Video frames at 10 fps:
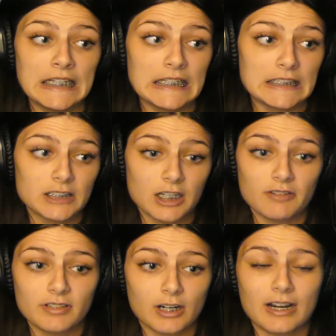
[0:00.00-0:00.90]

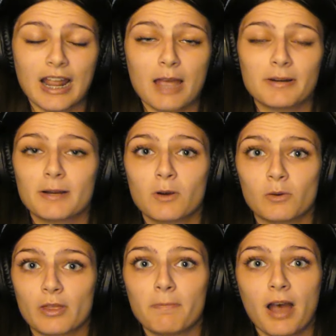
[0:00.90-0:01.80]
stuff started happening more
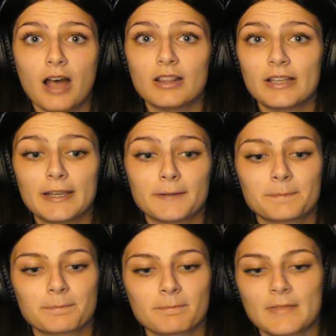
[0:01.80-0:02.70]
with Polly,
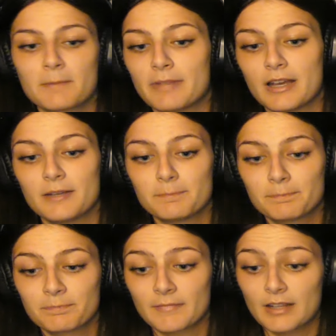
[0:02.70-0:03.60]
but
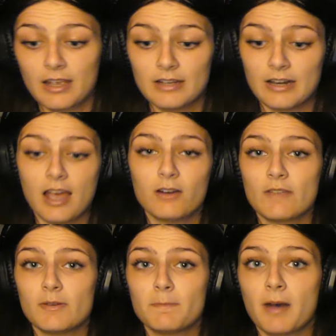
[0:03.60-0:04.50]
now
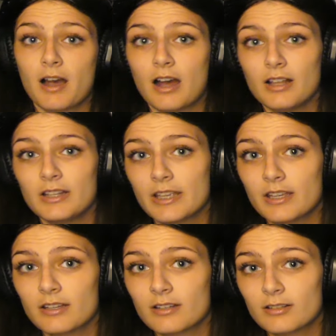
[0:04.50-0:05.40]
even
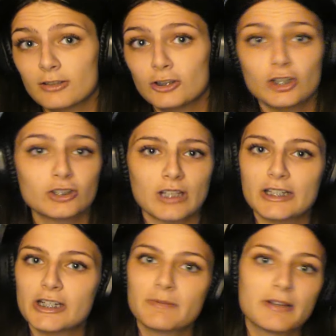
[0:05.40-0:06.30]
Polly looks like
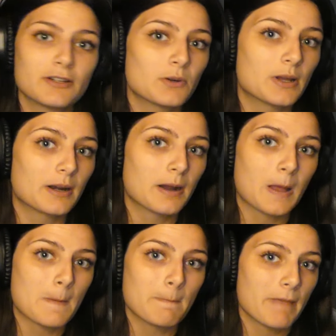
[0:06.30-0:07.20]
she's been doing
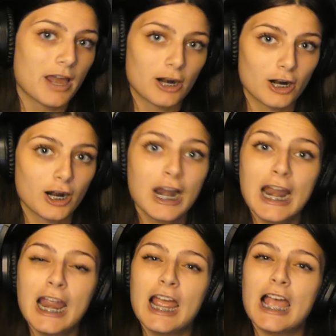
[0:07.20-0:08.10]
better.
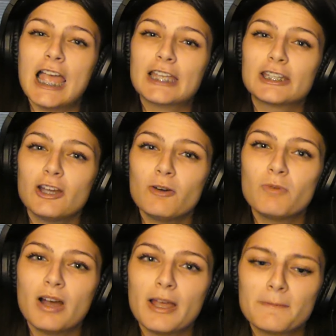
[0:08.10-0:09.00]
And you know
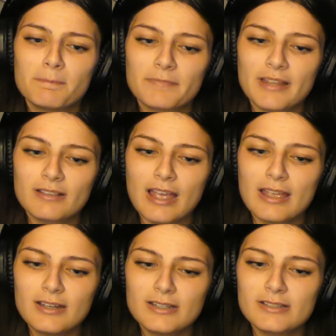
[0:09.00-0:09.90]
what? In
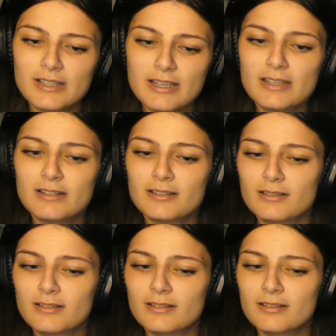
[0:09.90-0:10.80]
that ending scene,
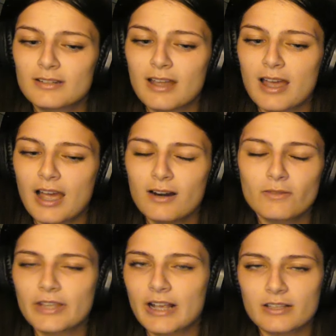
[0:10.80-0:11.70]
I
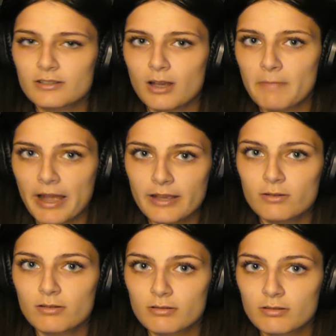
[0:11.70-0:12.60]
don't think I saw
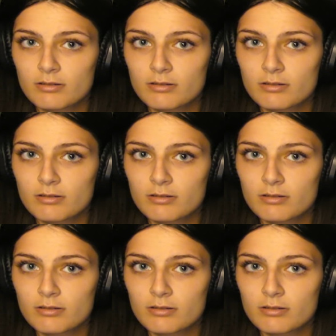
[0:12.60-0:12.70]
Michael.